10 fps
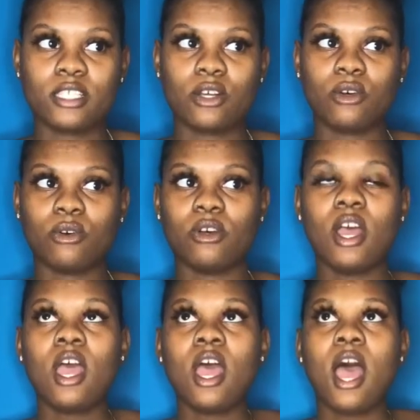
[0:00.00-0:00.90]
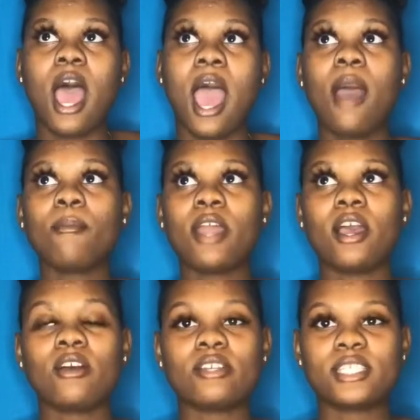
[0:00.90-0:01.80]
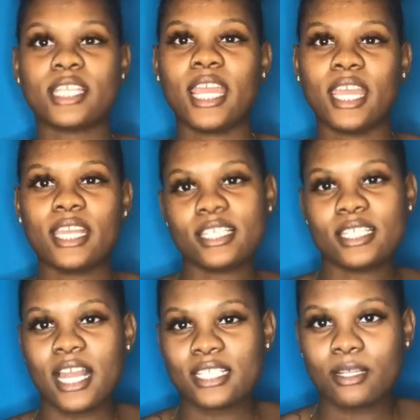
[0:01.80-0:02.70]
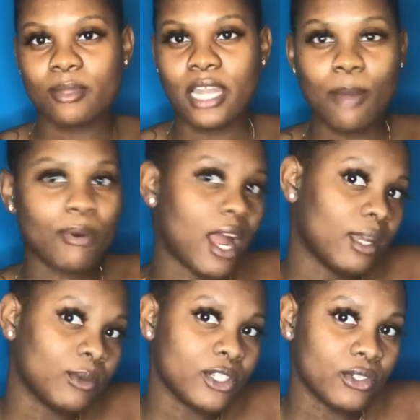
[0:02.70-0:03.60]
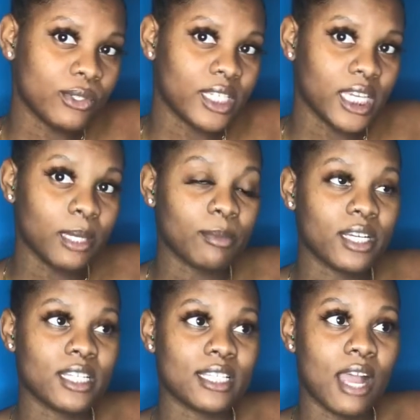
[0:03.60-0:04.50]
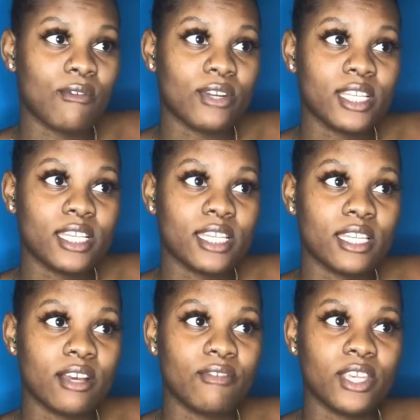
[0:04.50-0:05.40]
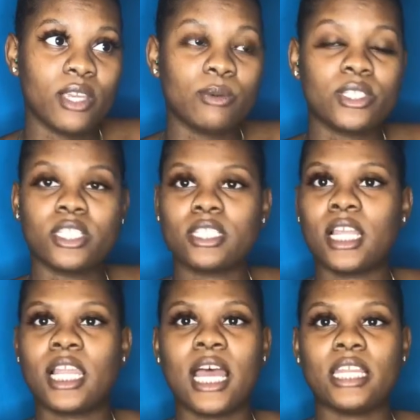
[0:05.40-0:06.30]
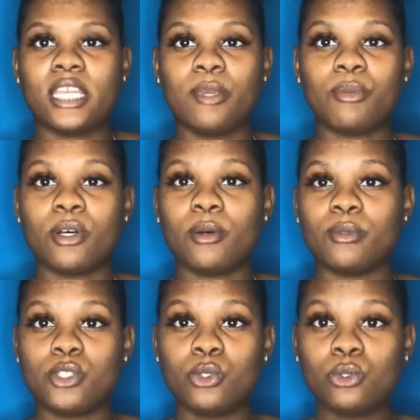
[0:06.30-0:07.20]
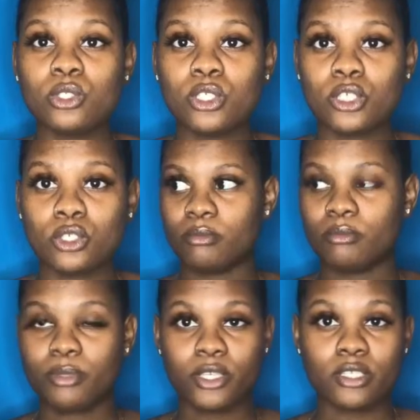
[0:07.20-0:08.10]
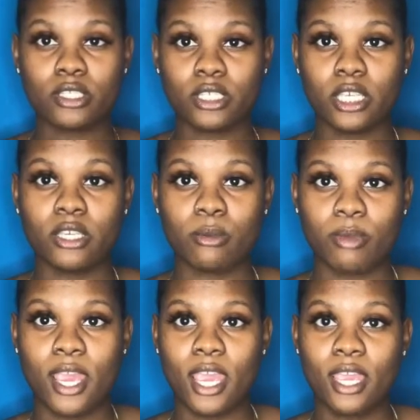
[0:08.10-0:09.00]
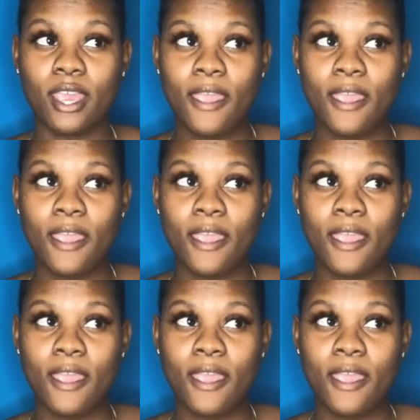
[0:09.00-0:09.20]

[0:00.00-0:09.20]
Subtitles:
So I'm not gonna say it's not something I probably wouldn't do again, because I really did love it. It was just a lot to keep up. 2 little piercings in your back.